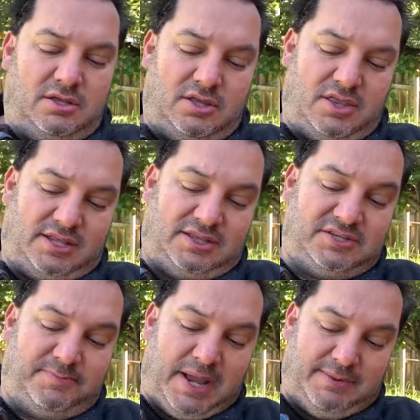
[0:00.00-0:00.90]
that this
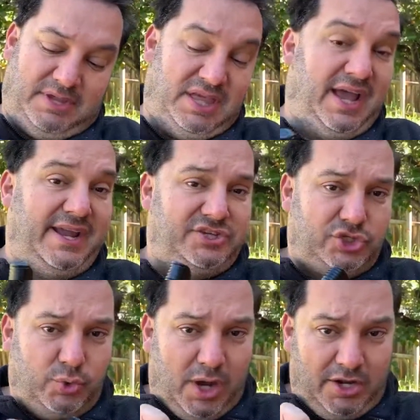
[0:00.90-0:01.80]
baby, the
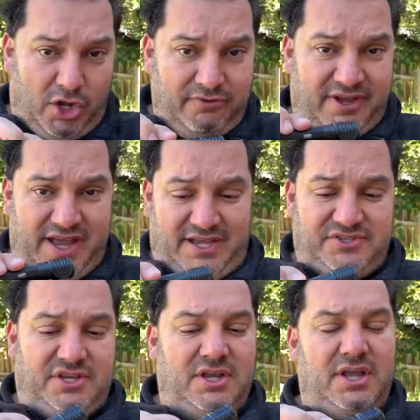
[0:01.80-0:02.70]
H2R Nova,
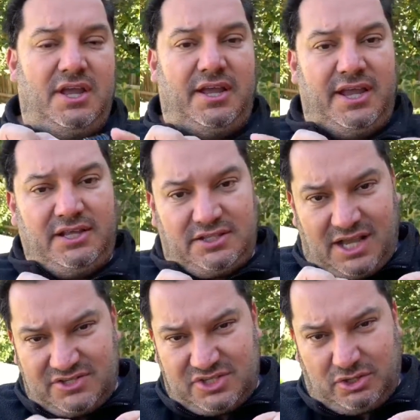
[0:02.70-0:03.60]
has. It
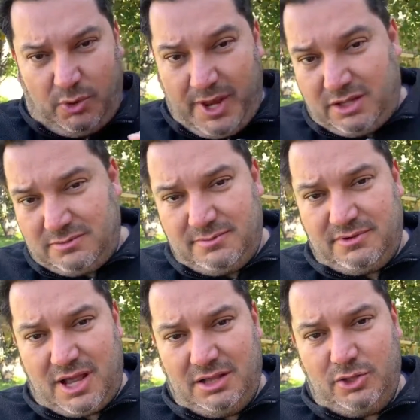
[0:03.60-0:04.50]
does throw out
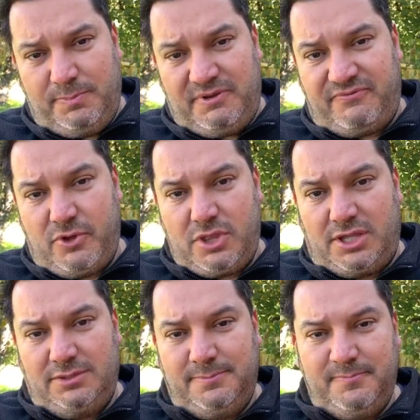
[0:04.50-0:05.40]
a little bit further,
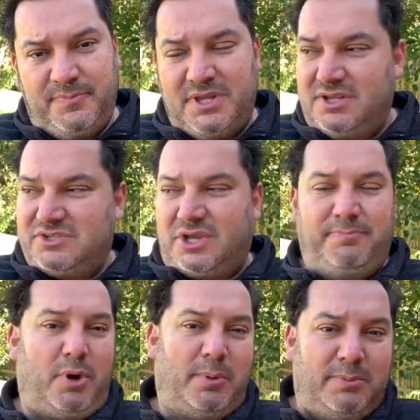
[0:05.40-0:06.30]
so
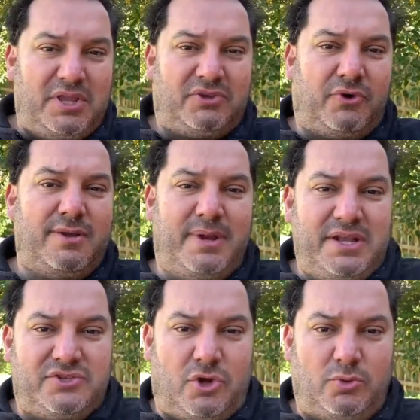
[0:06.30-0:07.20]
probably 3
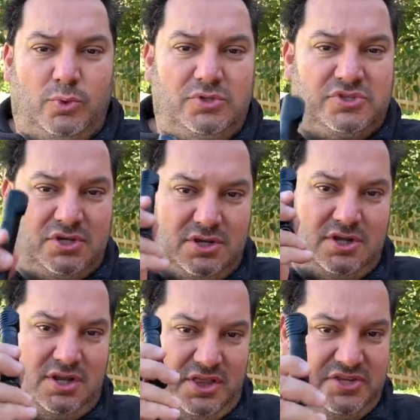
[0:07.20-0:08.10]
meters onwards,
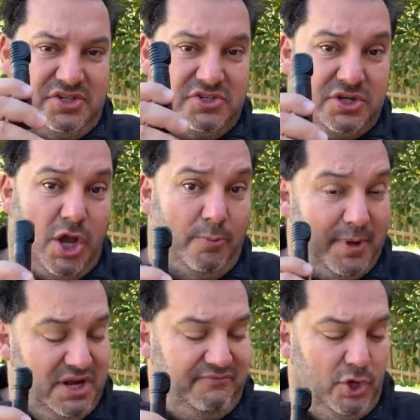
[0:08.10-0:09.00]
this is your go.
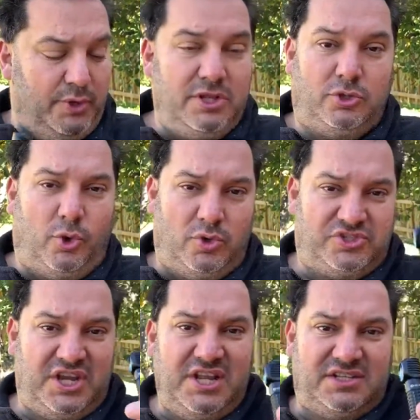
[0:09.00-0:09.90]
But if you're indoors,
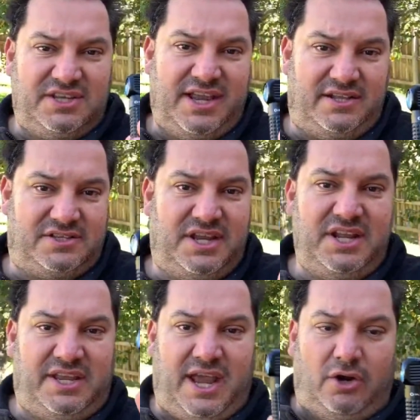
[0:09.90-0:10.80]
in a tent, in a
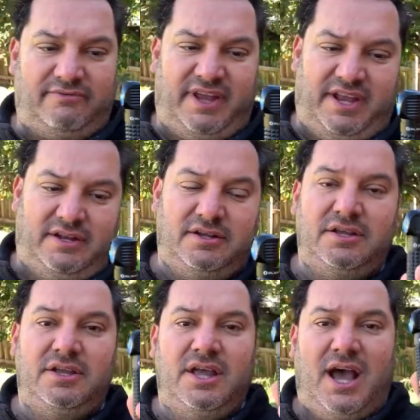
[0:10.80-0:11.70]
caravan,
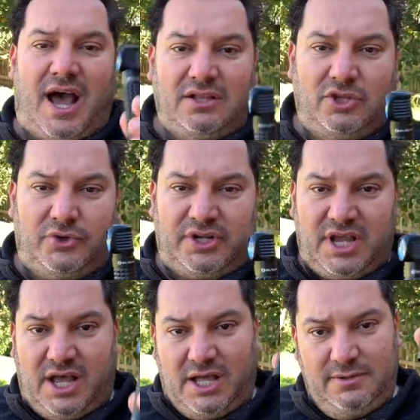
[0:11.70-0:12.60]
under a
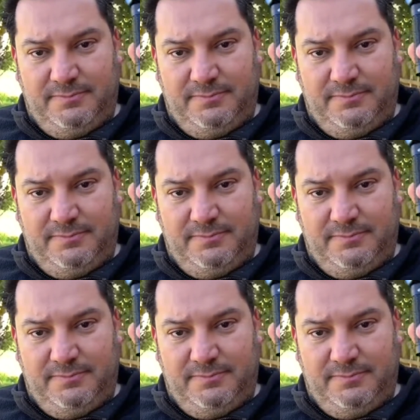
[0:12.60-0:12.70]
car,